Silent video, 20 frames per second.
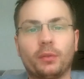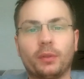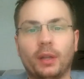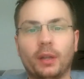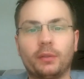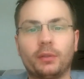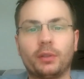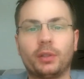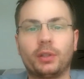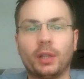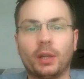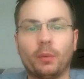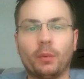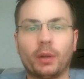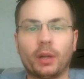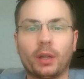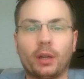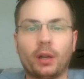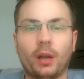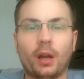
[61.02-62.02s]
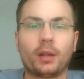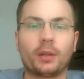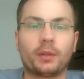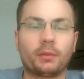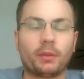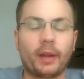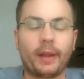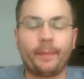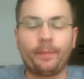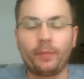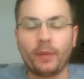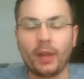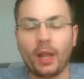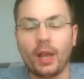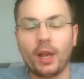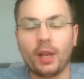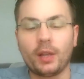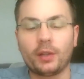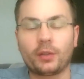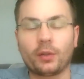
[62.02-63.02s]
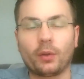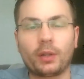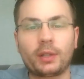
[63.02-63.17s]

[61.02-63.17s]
gives a shit what it costs, right? So